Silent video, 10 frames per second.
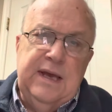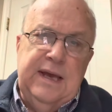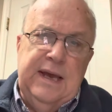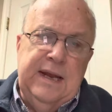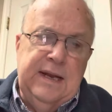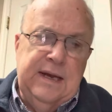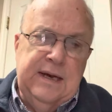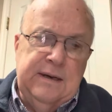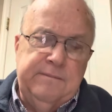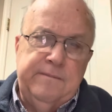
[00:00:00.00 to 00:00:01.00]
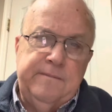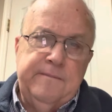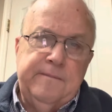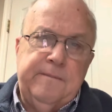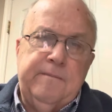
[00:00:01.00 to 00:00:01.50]
And,
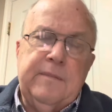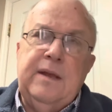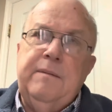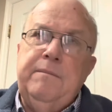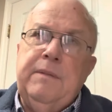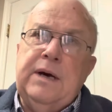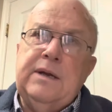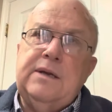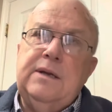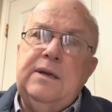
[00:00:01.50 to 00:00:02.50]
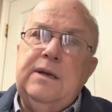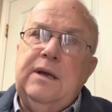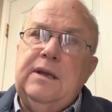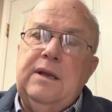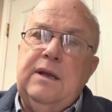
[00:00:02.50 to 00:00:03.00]
but
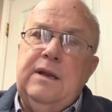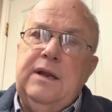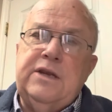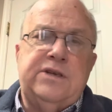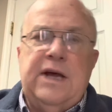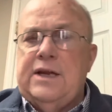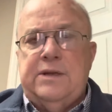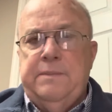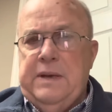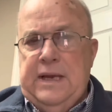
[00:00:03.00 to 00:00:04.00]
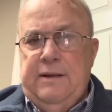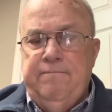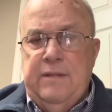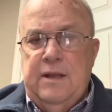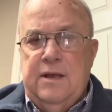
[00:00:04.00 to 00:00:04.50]
it's not to me.
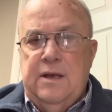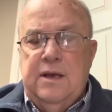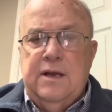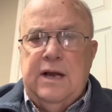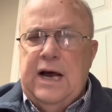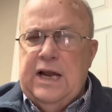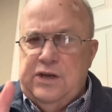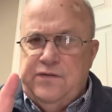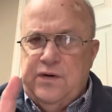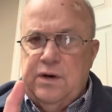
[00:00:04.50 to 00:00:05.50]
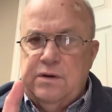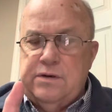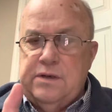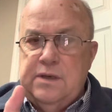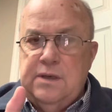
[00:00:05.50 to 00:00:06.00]
God's first.